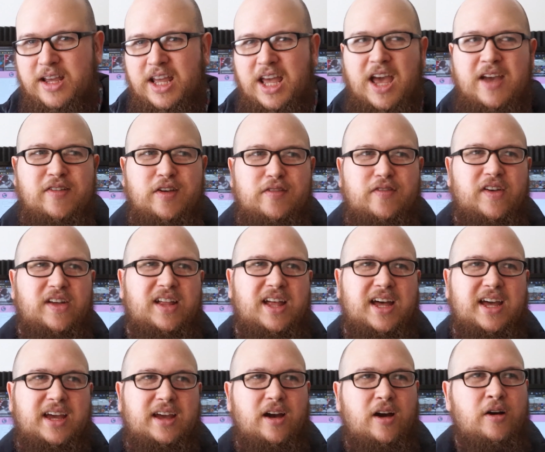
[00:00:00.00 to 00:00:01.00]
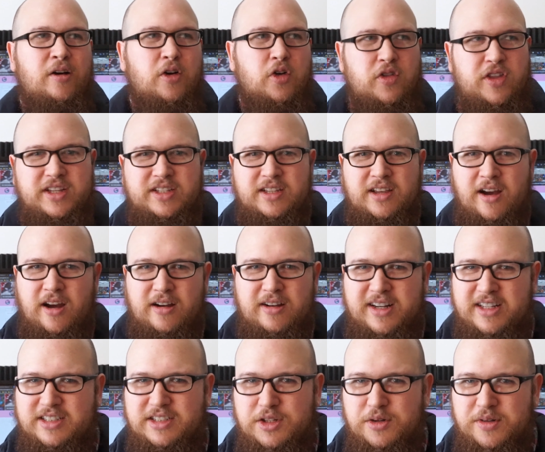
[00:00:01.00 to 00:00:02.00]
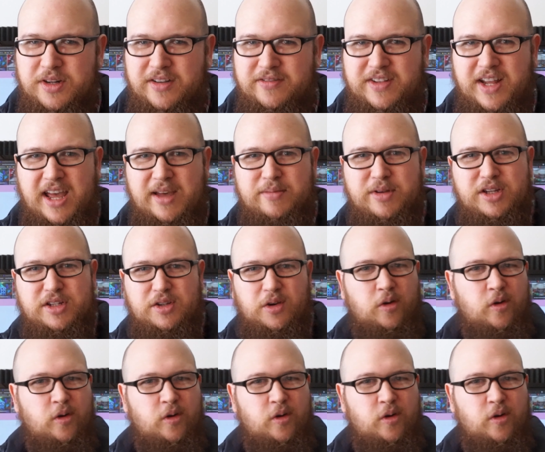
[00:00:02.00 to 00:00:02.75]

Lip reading: If you feel like, oh, this card doesn't do enough damage,